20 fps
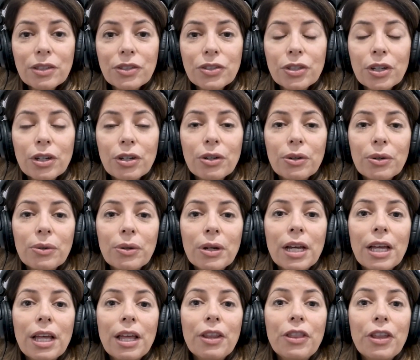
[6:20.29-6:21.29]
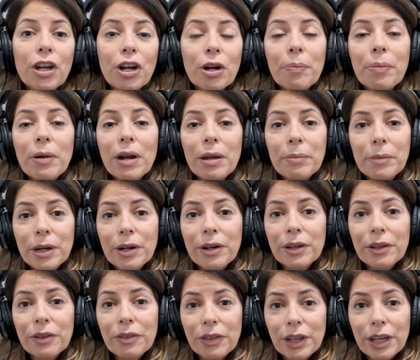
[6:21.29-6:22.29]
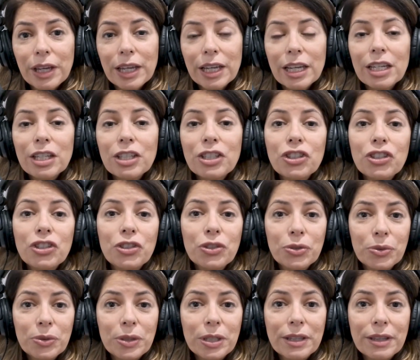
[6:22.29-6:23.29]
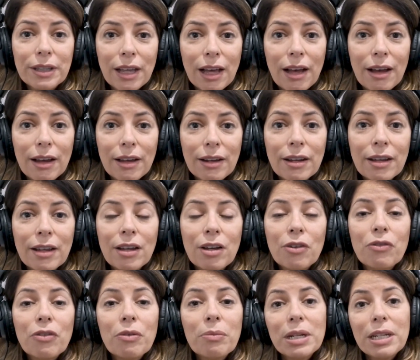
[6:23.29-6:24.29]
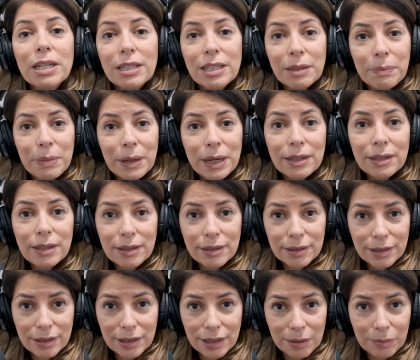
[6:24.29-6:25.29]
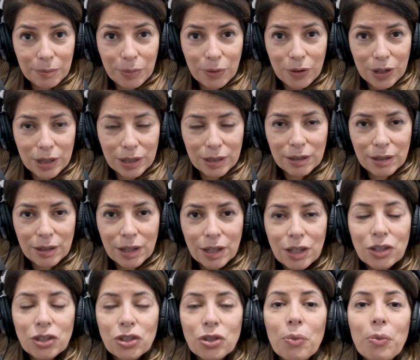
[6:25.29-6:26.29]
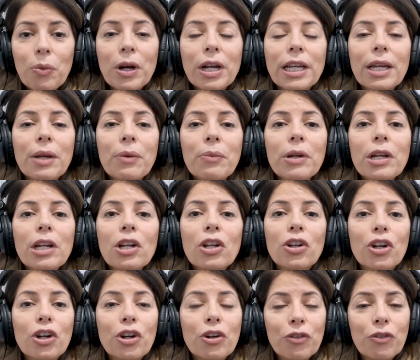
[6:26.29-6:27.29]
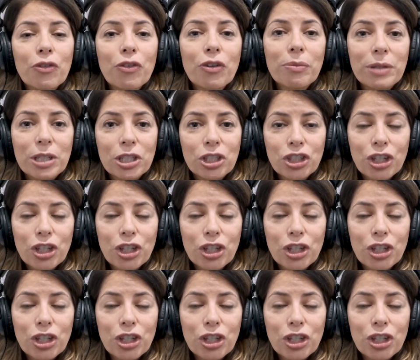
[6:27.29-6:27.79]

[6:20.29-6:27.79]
so their primary thing is doing that from an independent standpoint. So what can we learn from each